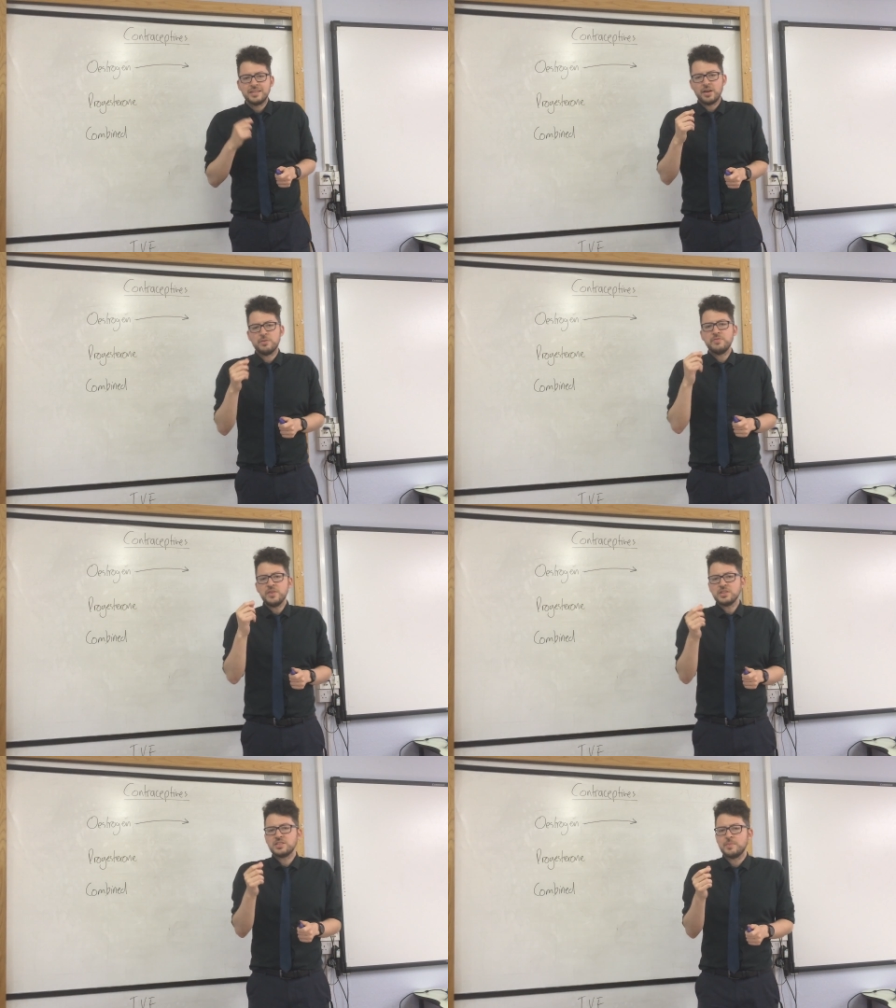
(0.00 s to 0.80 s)
Now the
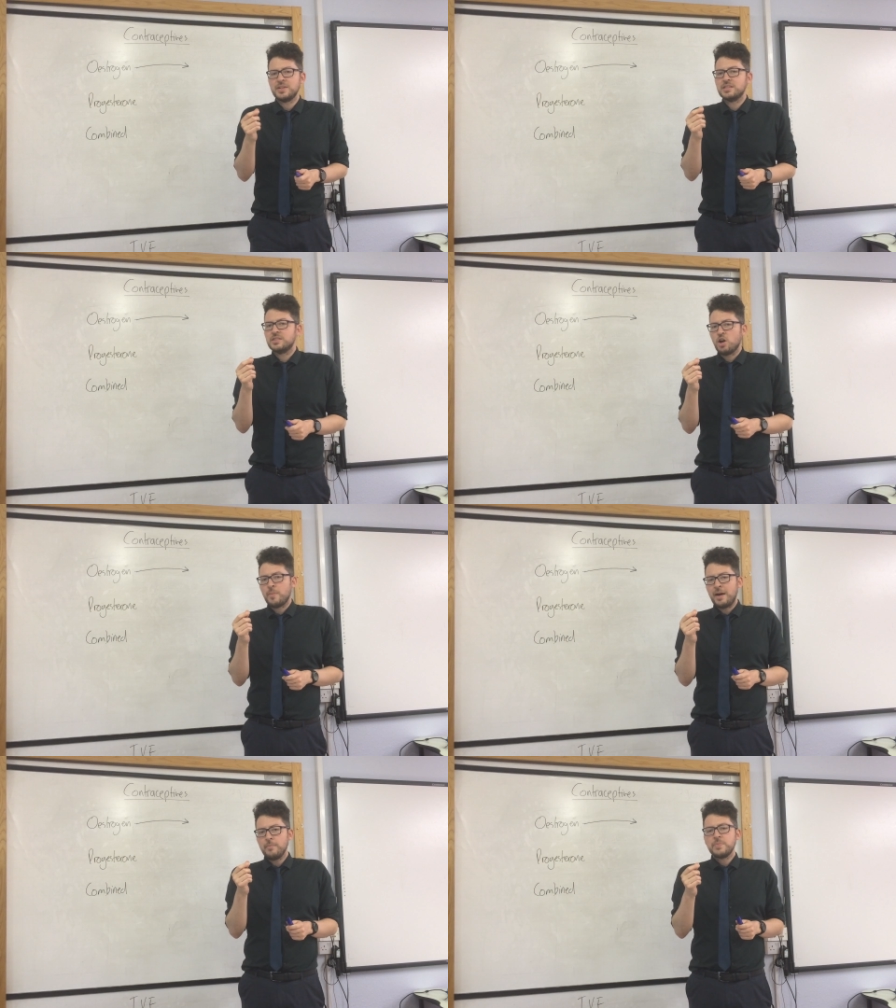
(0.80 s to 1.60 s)
first type you need to know
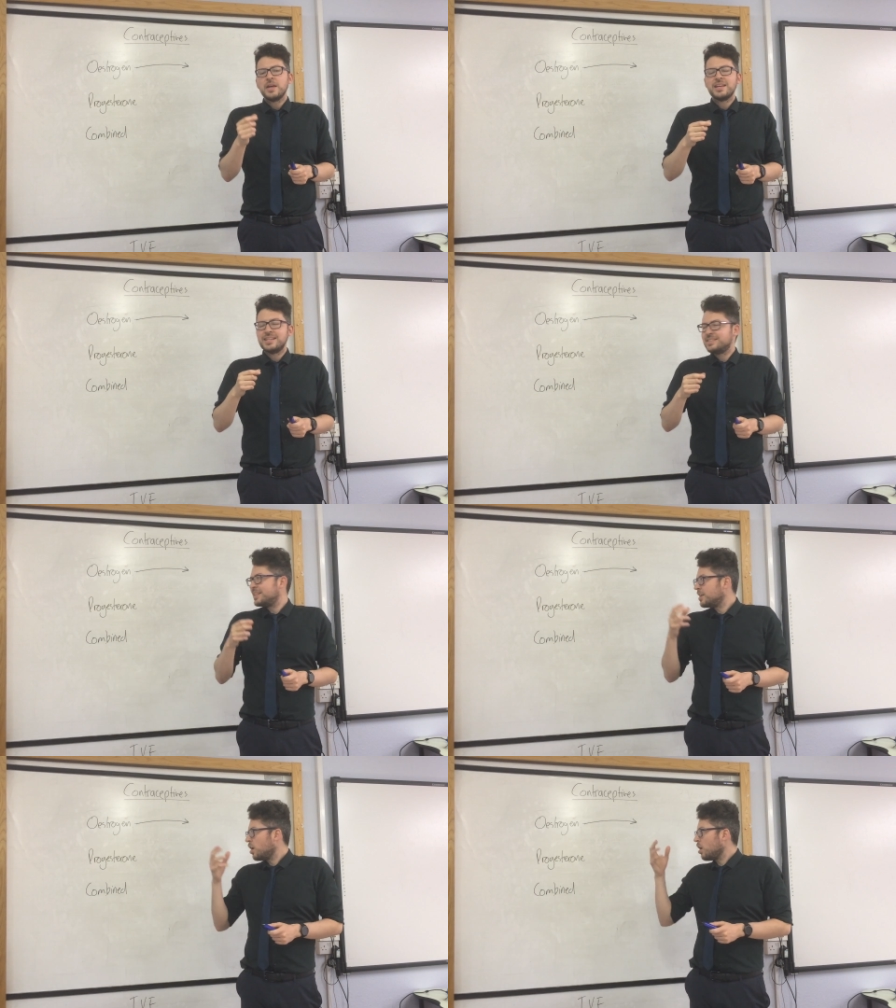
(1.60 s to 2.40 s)
about is
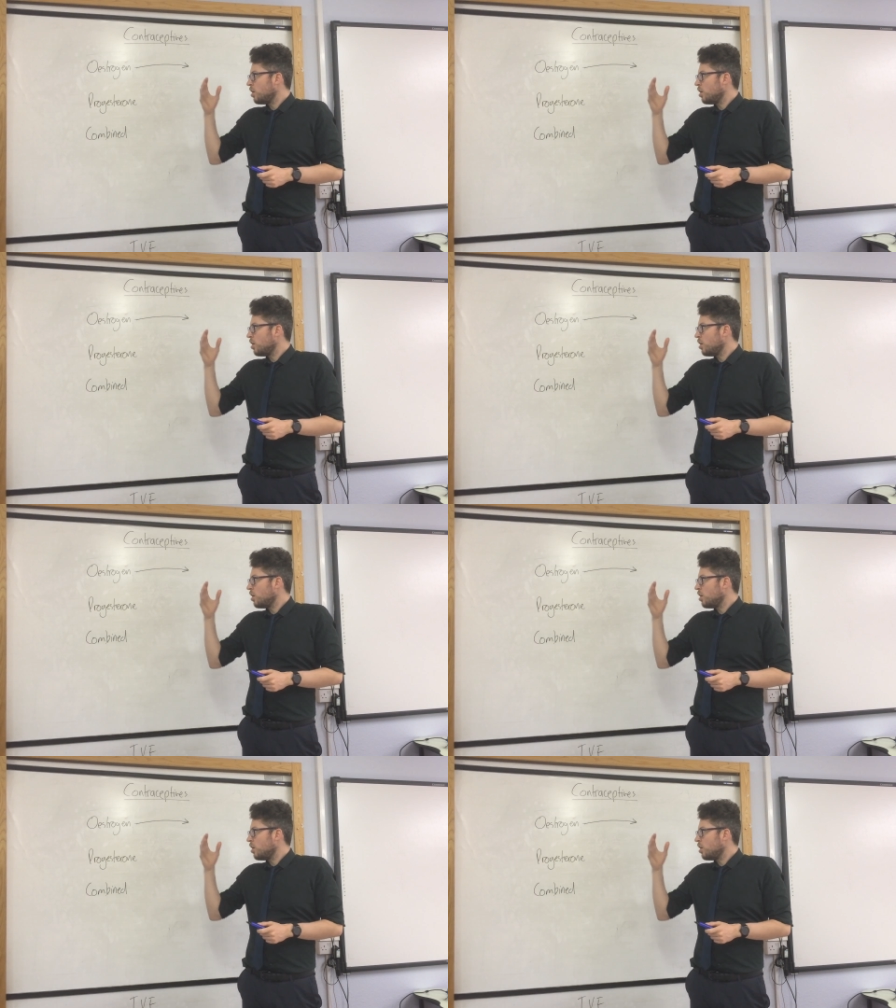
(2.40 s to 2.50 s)
the